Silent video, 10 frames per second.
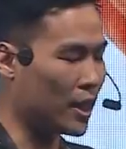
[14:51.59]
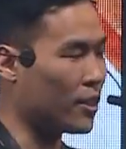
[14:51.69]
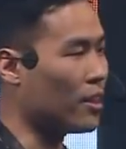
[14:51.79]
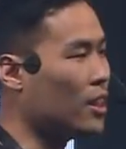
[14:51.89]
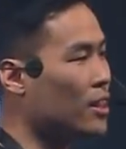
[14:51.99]

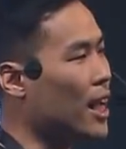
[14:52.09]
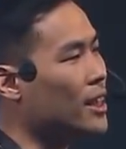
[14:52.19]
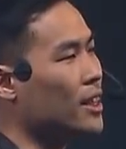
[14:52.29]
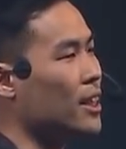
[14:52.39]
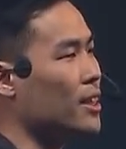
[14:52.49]
So
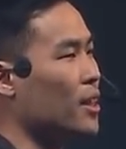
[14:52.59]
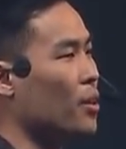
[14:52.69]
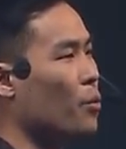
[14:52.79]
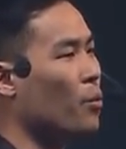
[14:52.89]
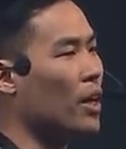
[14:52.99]
that is
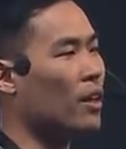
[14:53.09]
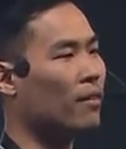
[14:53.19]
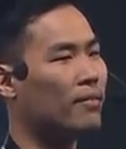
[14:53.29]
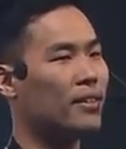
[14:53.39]
one of